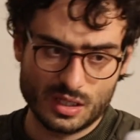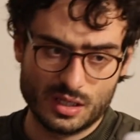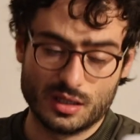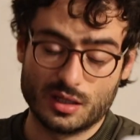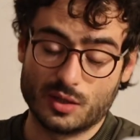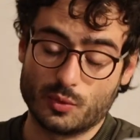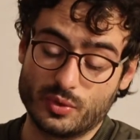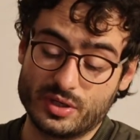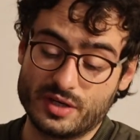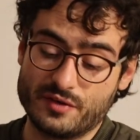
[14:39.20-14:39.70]

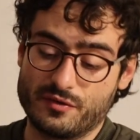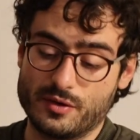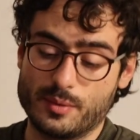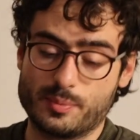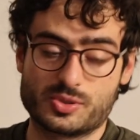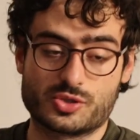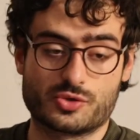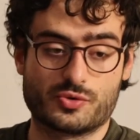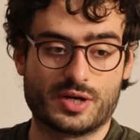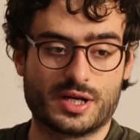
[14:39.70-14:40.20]
With the
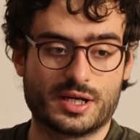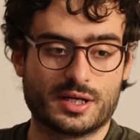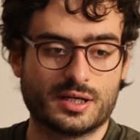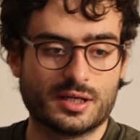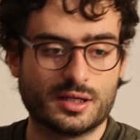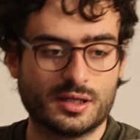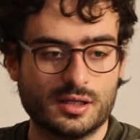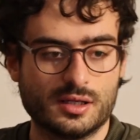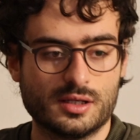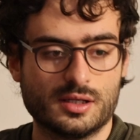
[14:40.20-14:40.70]
flip screen
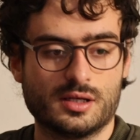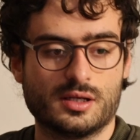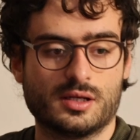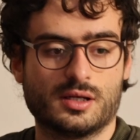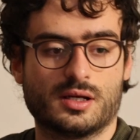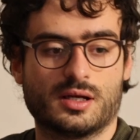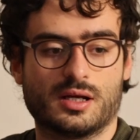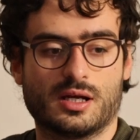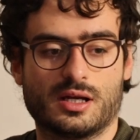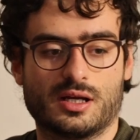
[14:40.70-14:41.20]

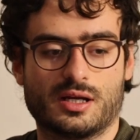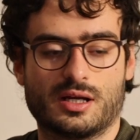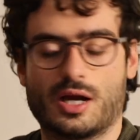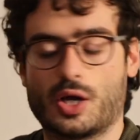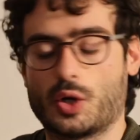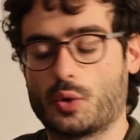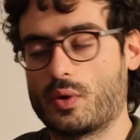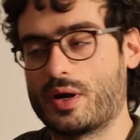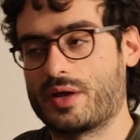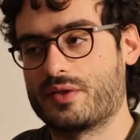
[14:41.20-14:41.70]

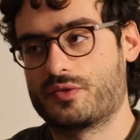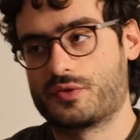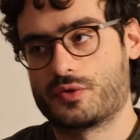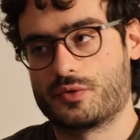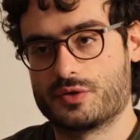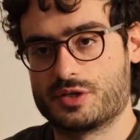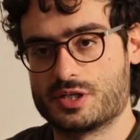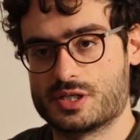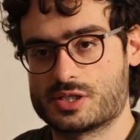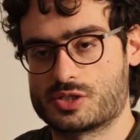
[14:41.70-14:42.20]
I went
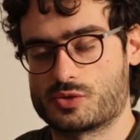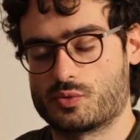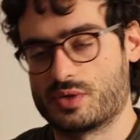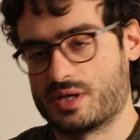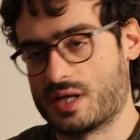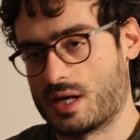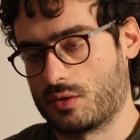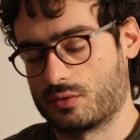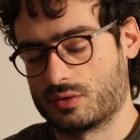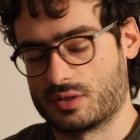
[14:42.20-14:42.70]
through this
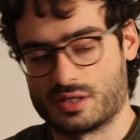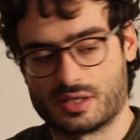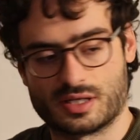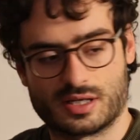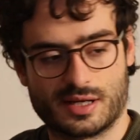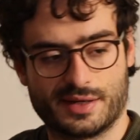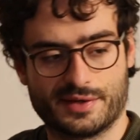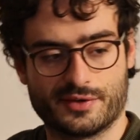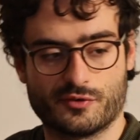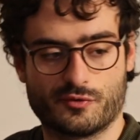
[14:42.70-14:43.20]
without any
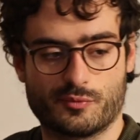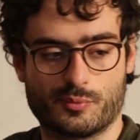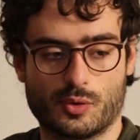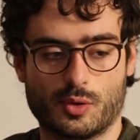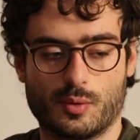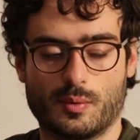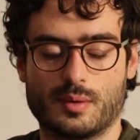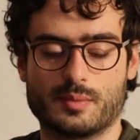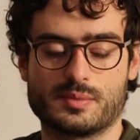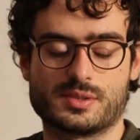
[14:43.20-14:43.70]
kind of
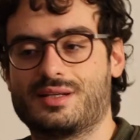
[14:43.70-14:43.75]
problem.